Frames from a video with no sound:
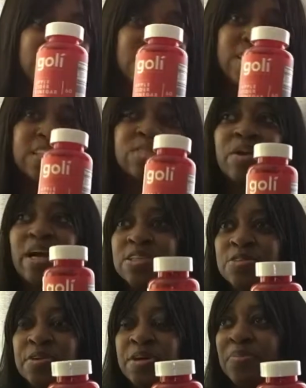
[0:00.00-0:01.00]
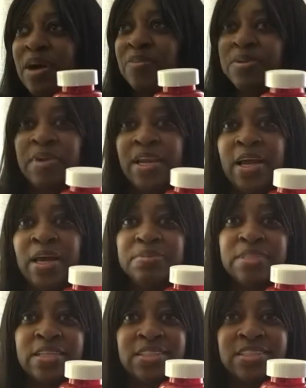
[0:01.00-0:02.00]
that's what I do with my rebate apps.
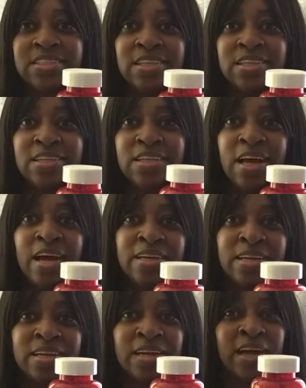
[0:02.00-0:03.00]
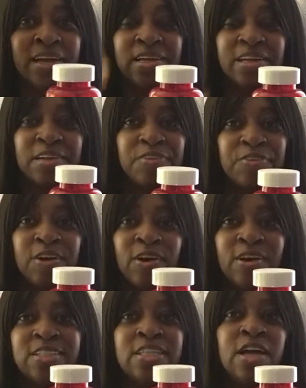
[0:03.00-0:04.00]
I just I get gift
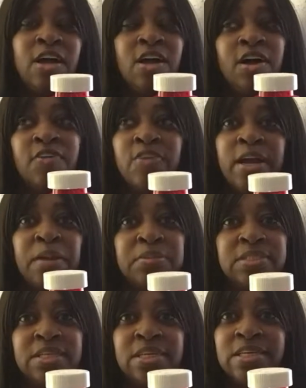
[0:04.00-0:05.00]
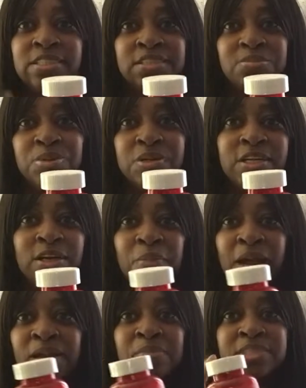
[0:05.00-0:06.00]
cards for Amazon and just put it on
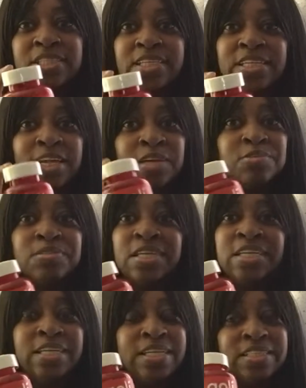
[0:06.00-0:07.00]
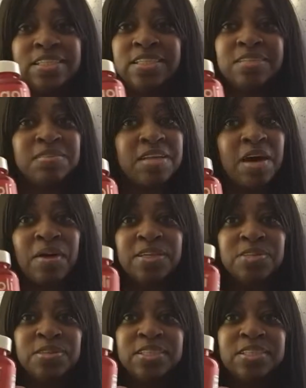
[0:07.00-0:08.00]
my Amazon account. And that's how I
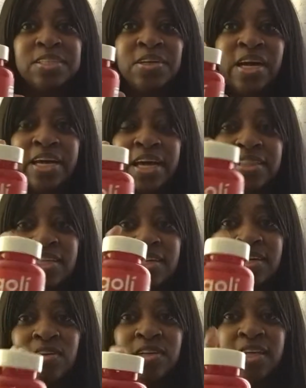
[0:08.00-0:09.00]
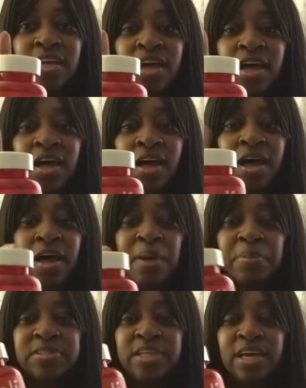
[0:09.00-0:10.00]
do it. So I got the goalie
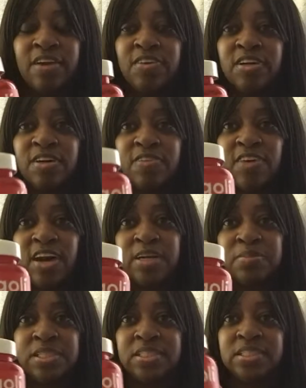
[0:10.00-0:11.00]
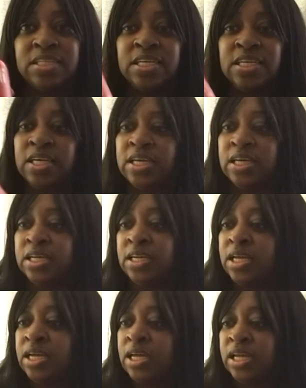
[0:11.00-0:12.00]
apple cider vinegar vitamins, and
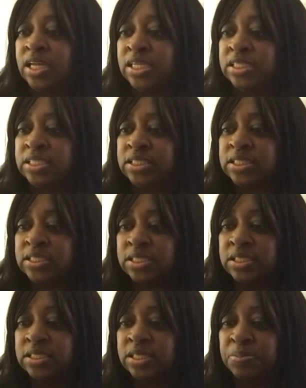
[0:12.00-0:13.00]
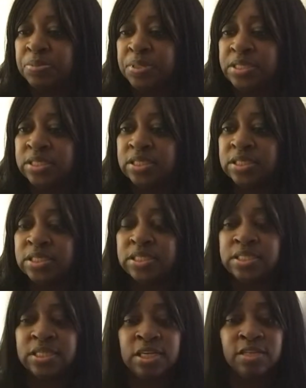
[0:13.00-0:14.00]
it's 60
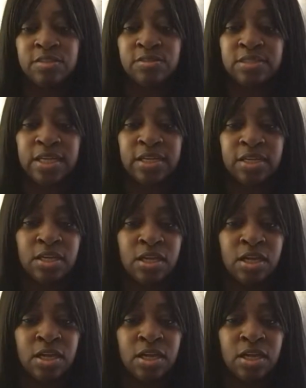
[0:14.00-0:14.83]
pieces, and you take